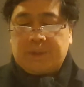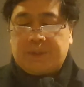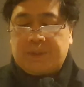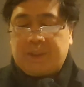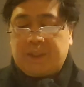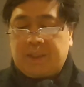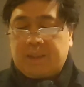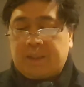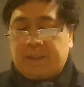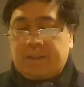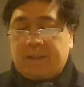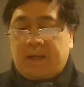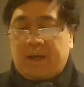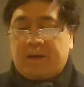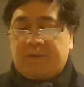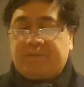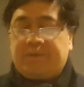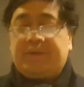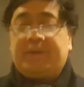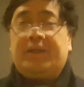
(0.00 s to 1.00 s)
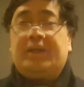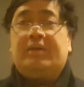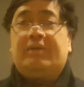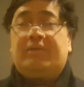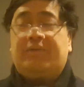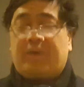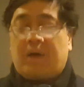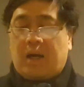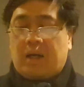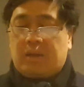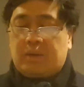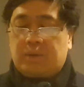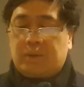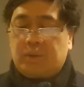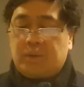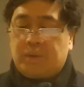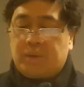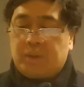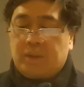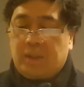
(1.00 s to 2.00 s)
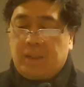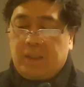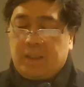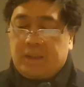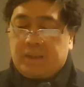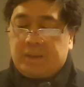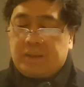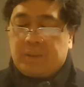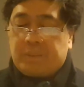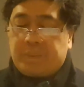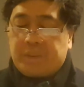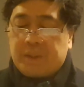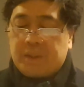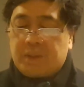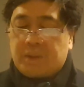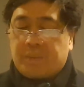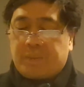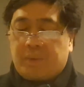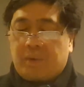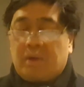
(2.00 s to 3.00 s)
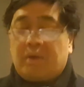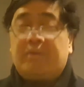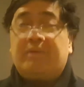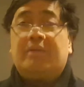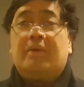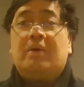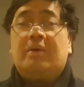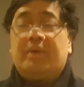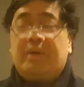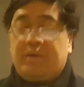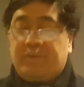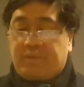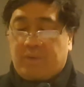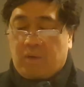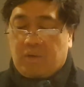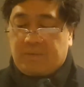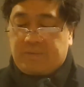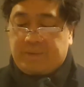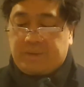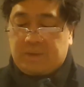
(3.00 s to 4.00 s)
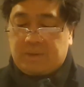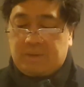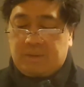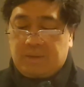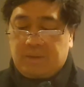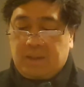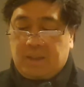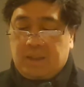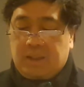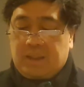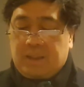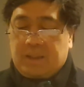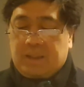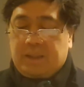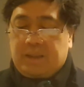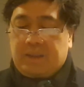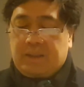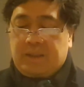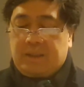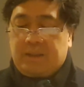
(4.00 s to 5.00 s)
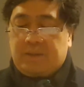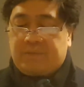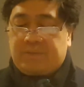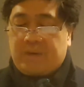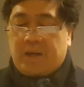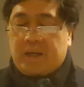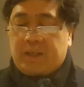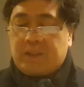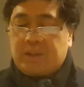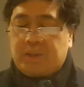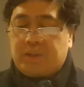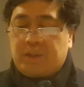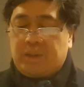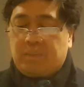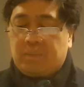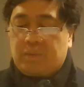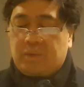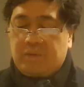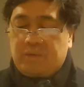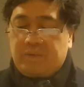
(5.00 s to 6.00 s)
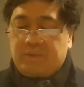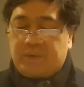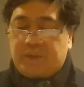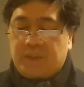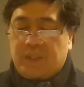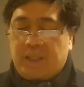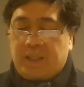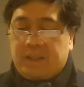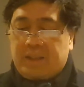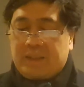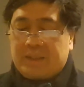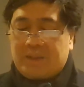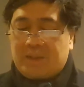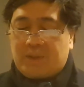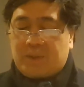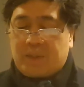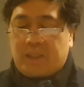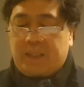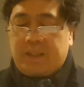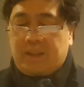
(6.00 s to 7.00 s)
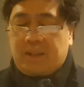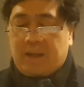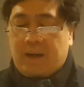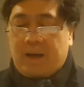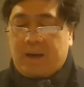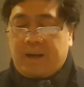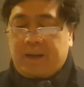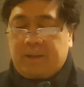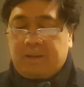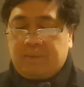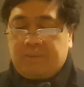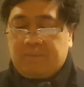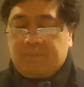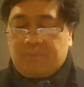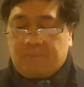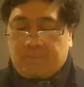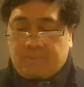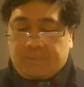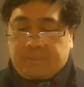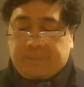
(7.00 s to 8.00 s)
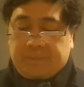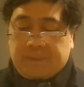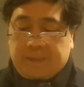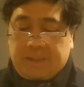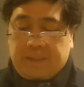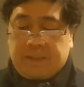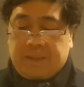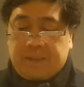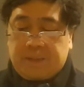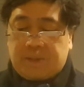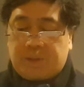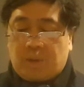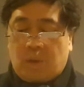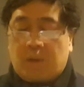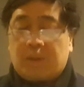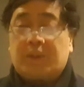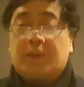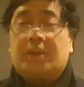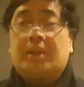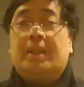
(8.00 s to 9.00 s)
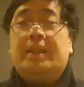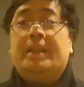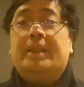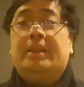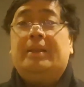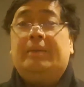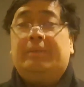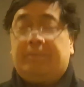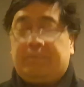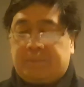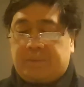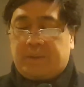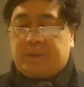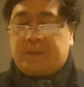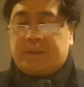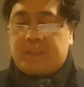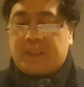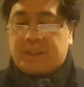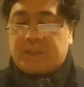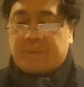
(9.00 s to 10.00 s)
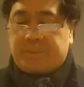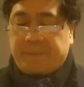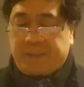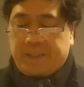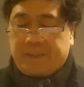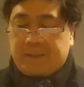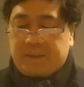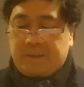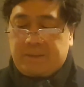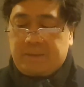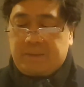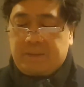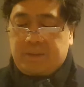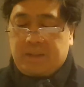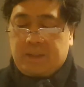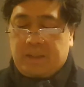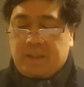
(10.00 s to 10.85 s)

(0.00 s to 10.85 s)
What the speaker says: see that everything follows the principle of revolving. If energy moves in a straight line, it is constantly dissipated.